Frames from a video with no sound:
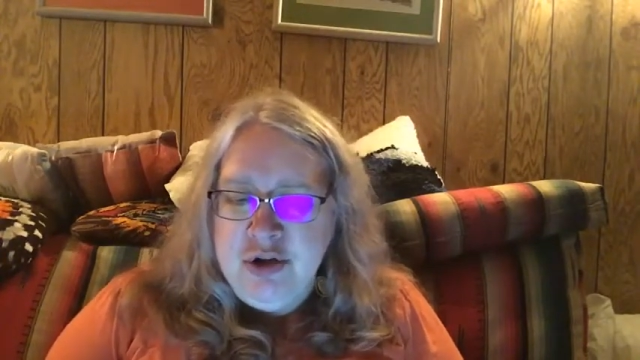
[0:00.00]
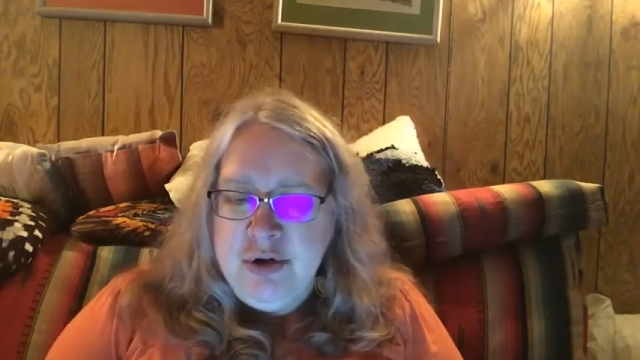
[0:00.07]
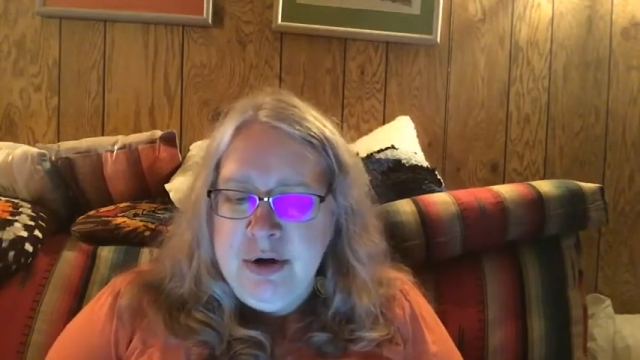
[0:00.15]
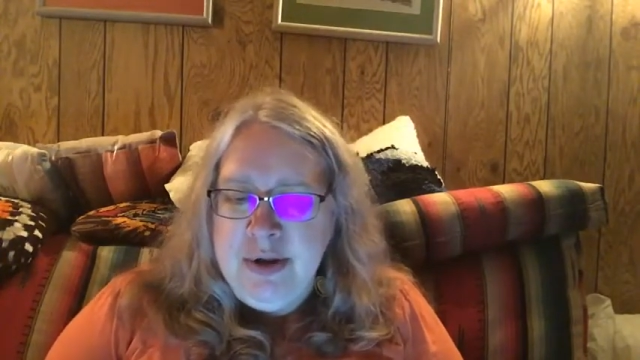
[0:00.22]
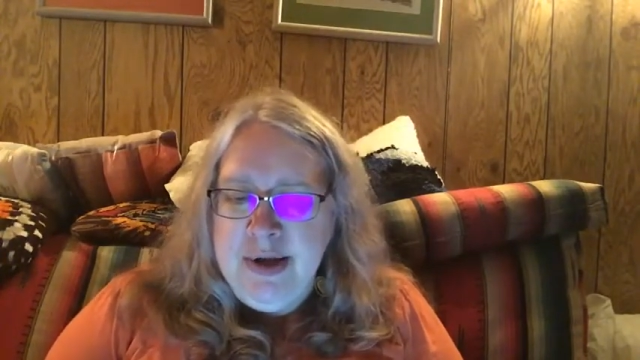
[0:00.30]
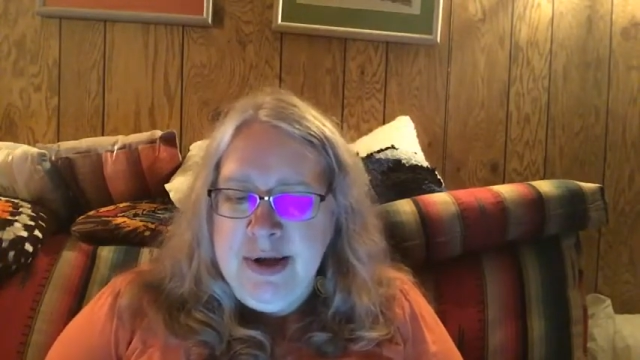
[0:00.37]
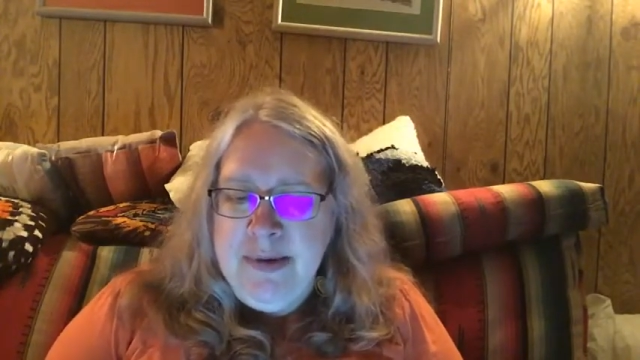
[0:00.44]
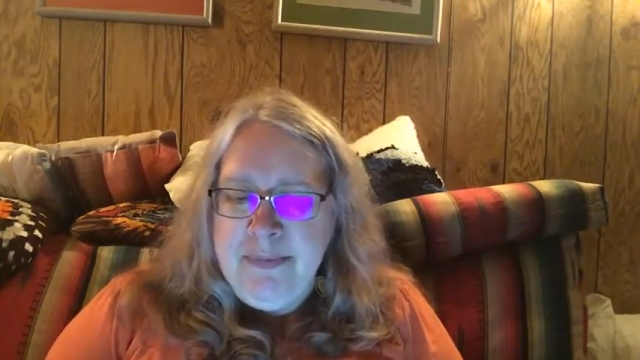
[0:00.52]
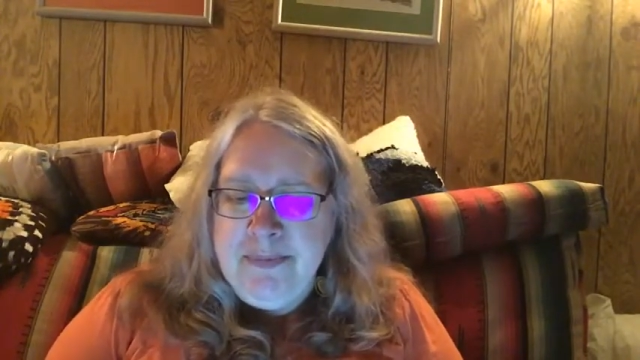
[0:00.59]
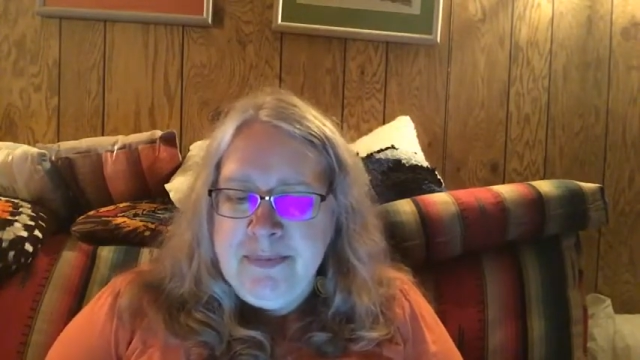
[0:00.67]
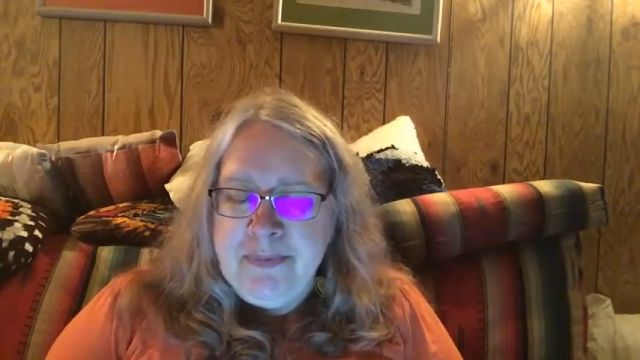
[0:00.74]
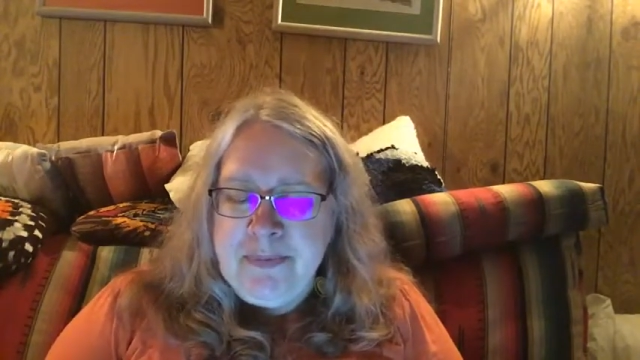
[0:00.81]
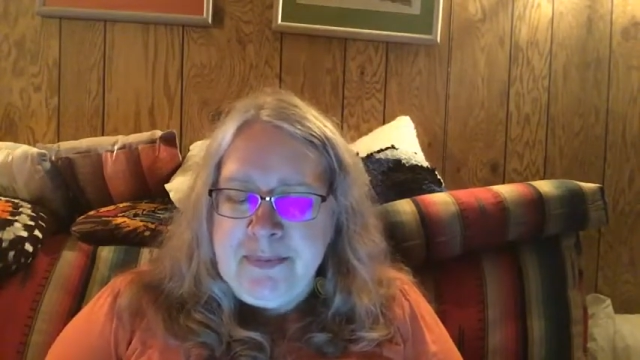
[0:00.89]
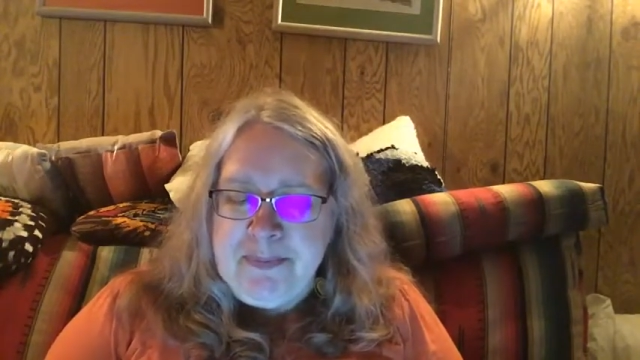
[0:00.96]
Her two
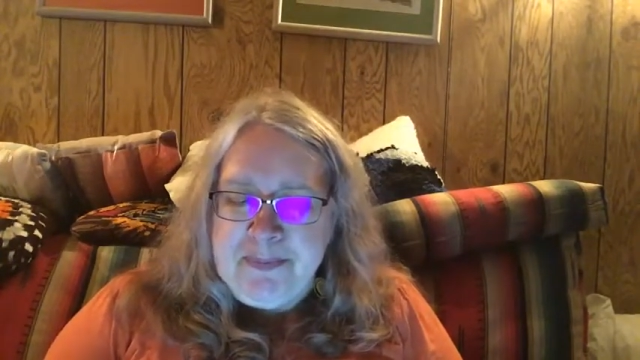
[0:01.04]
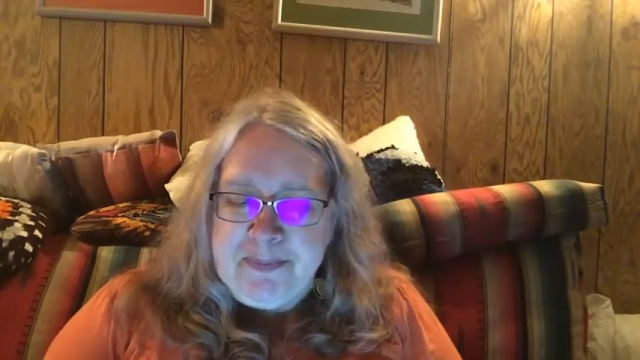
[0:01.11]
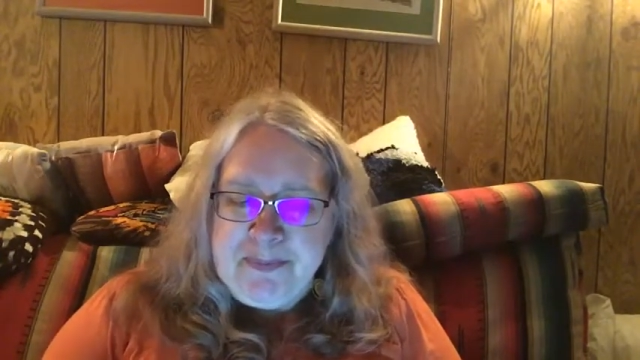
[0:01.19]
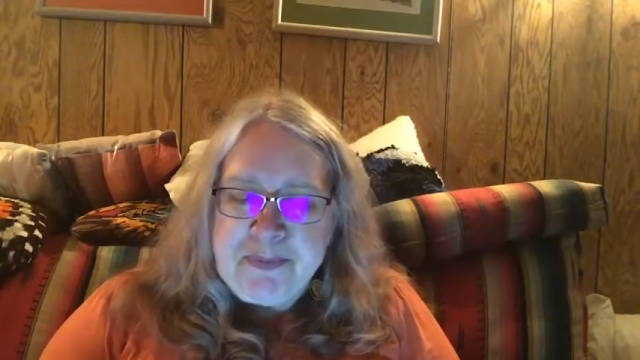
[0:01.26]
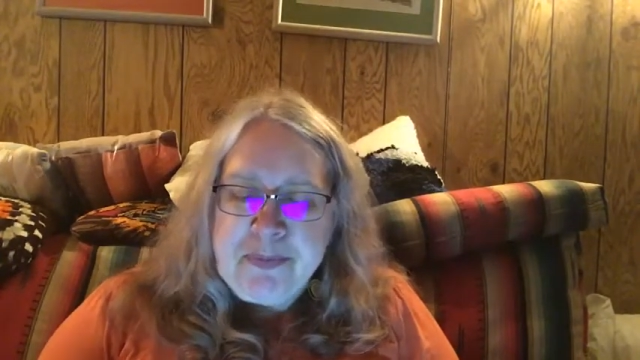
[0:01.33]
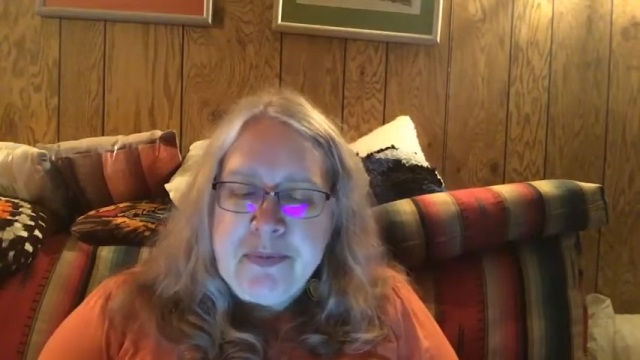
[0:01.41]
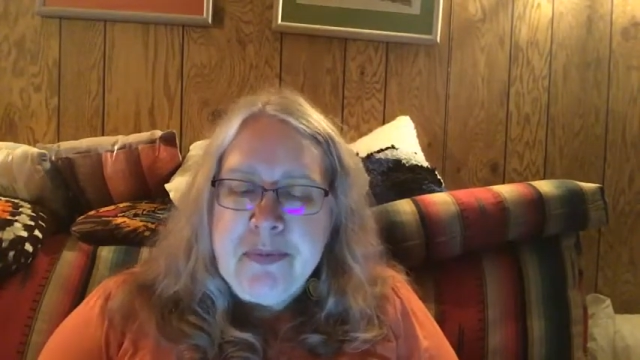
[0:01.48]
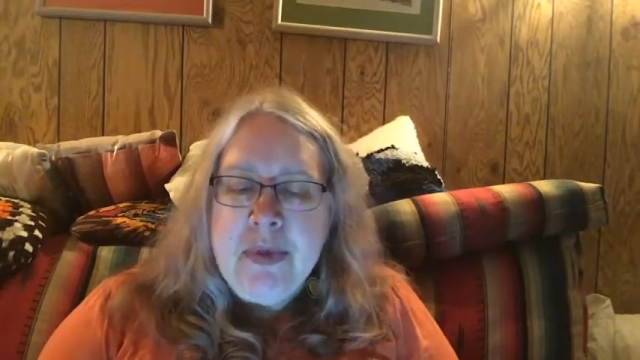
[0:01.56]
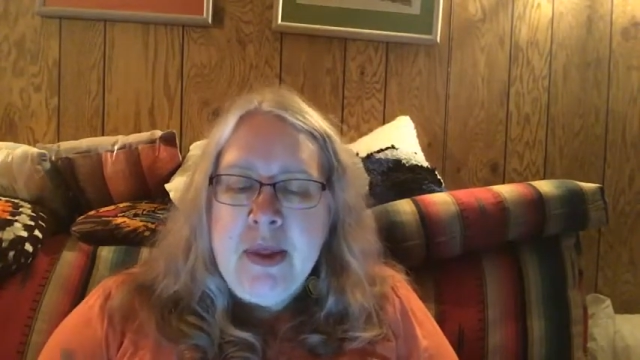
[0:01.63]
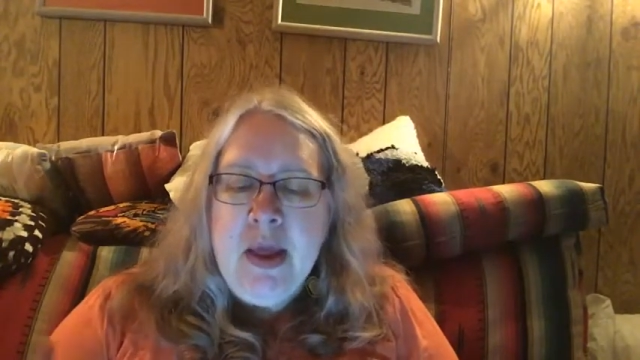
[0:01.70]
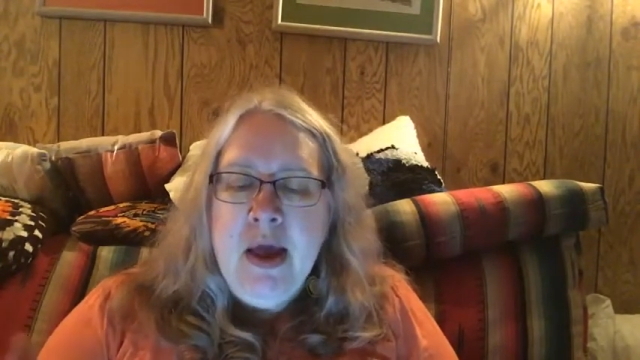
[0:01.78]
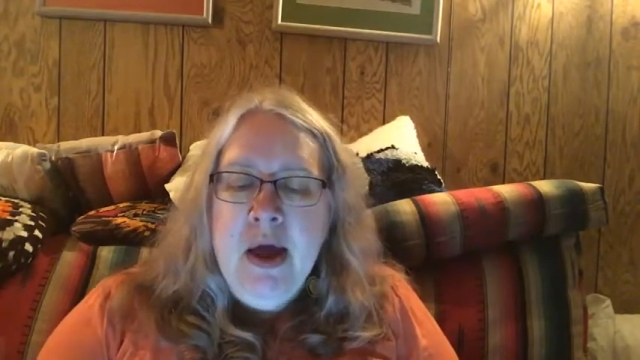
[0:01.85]
older sisters,